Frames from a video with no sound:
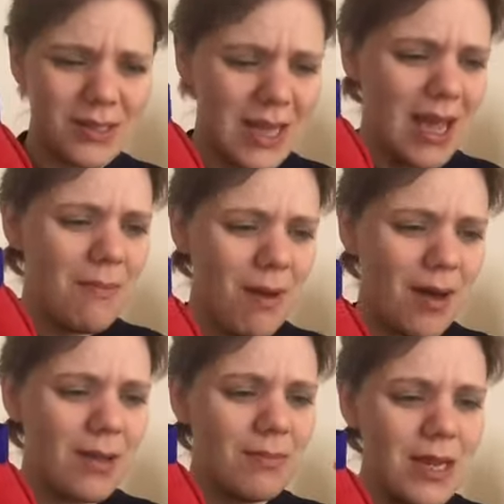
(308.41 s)
They
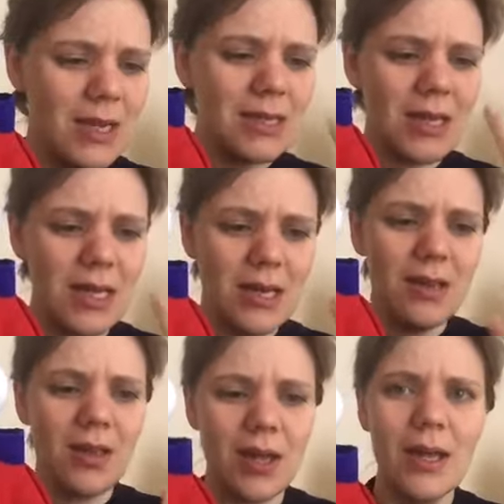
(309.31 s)
might meet in
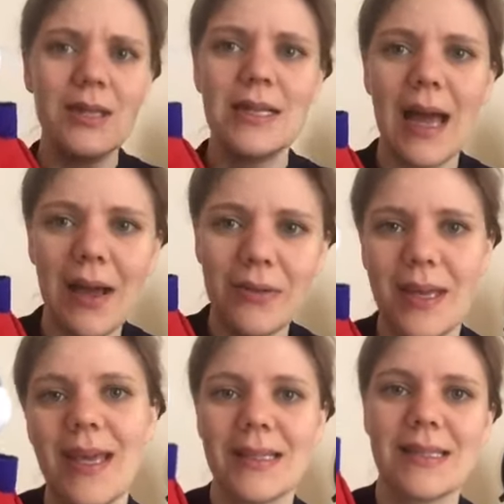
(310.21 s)
the town.
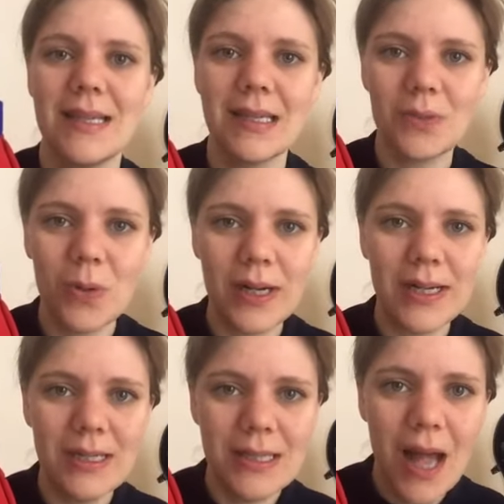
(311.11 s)
Yeah, six
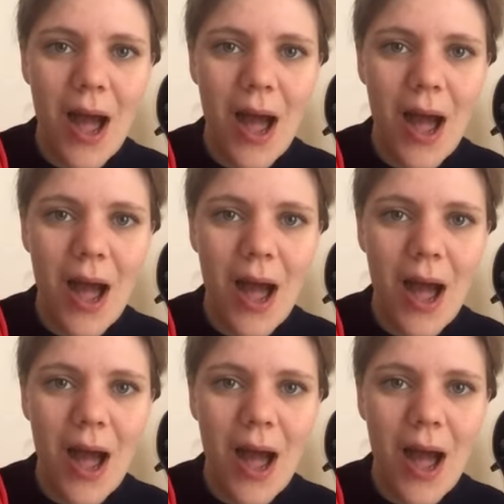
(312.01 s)
words.